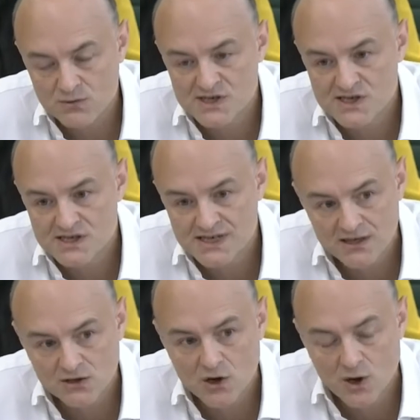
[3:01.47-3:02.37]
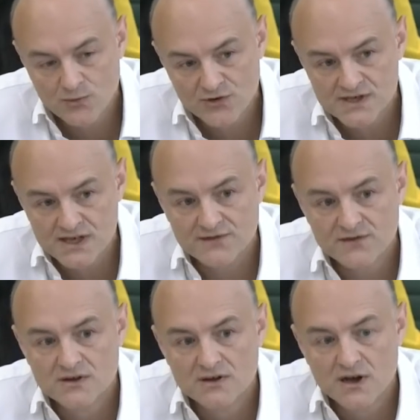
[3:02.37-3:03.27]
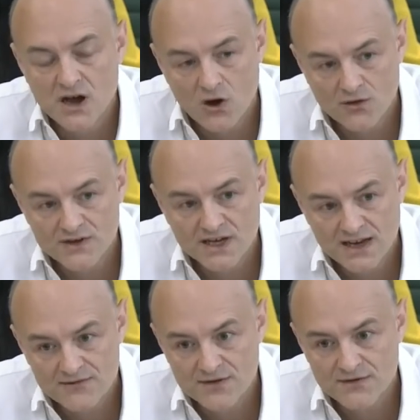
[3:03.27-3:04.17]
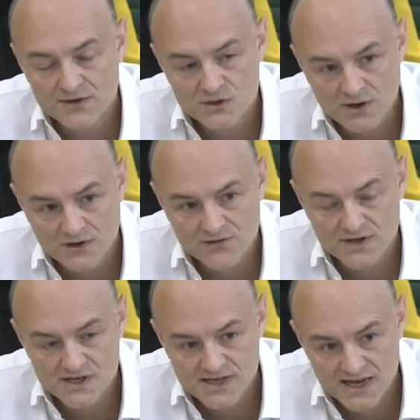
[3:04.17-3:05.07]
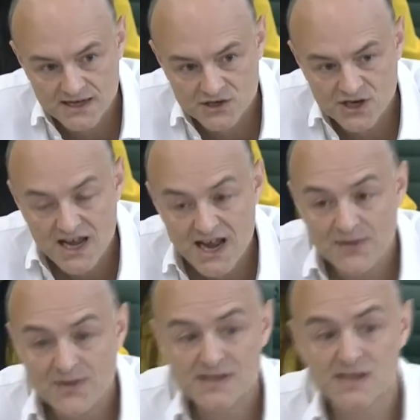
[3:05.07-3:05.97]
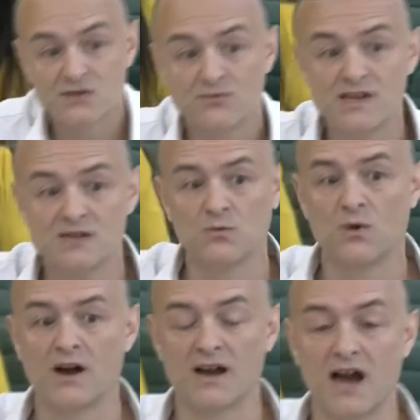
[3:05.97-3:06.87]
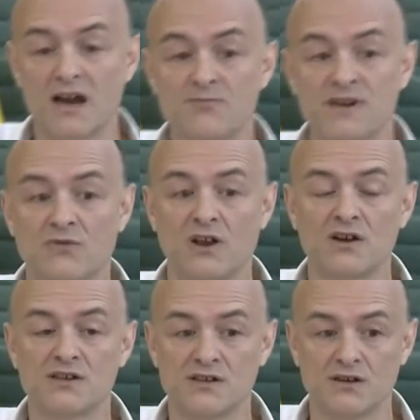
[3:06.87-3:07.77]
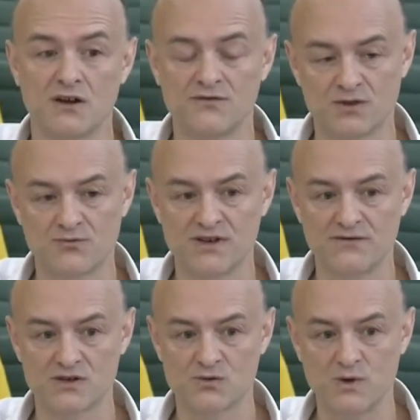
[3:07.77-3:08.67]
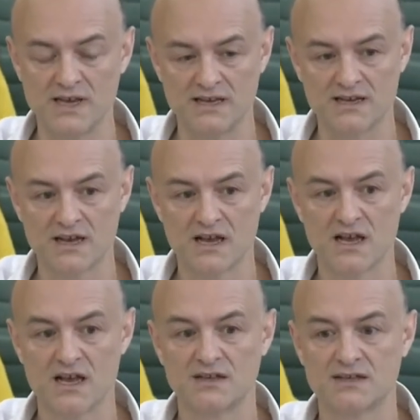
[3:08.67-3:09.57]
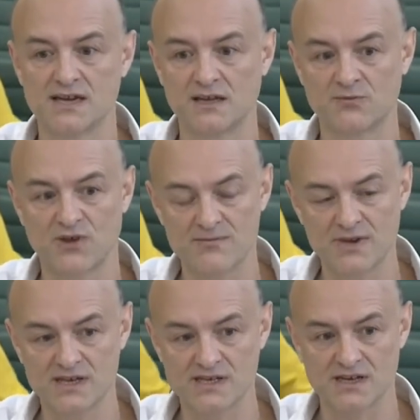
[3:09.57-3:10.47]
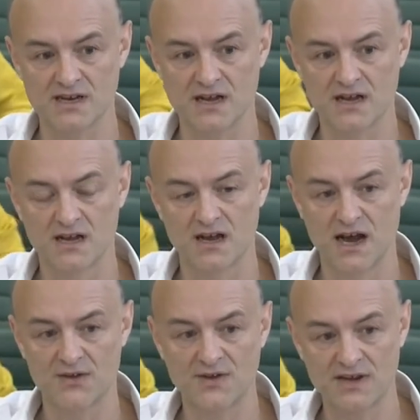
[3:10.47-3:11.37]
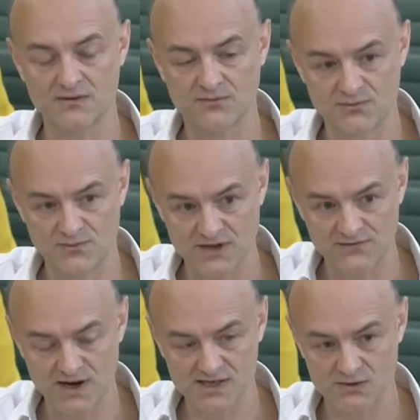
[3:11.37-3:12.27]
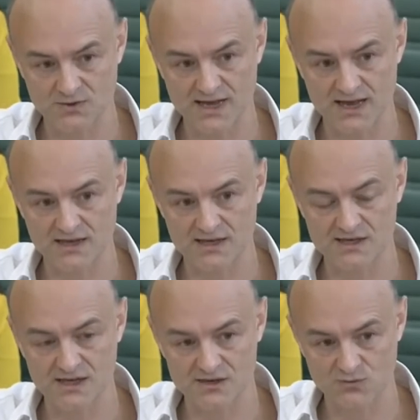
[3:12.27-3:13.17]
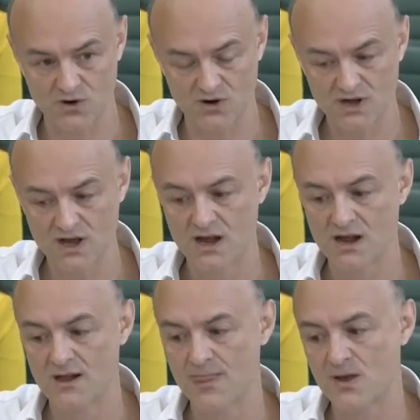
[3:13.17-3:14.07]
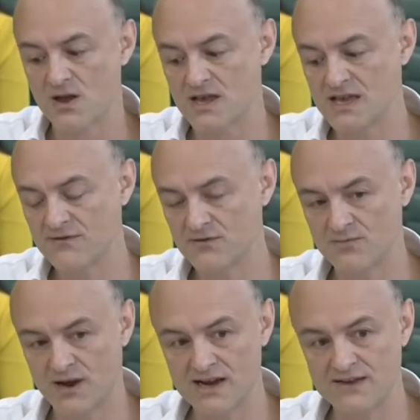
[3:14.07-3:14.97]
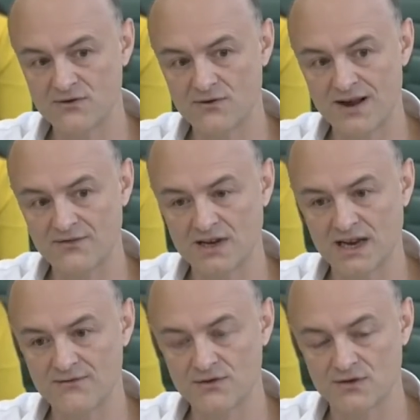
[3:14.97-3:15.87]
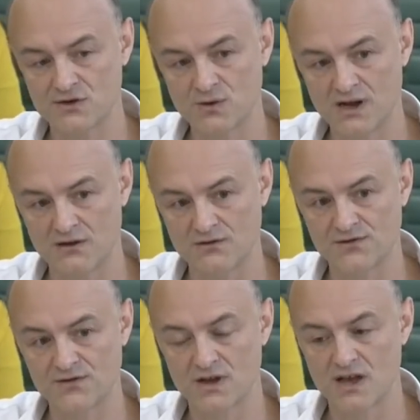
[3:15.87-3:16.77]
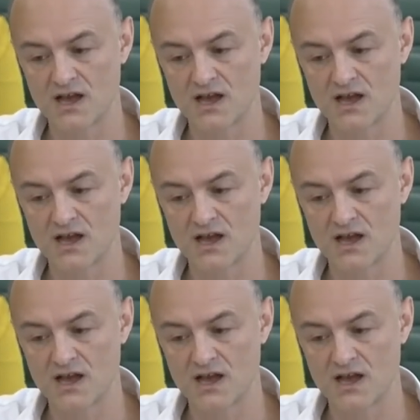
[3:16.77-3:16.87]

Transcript: was still operative on the 11th and the 12th in SAGE, and this is the reason why I'd been reluctant over the previous week to tell the Prime Minister, I think the advice that we're getting is wrong. Even around the 11th and 12th,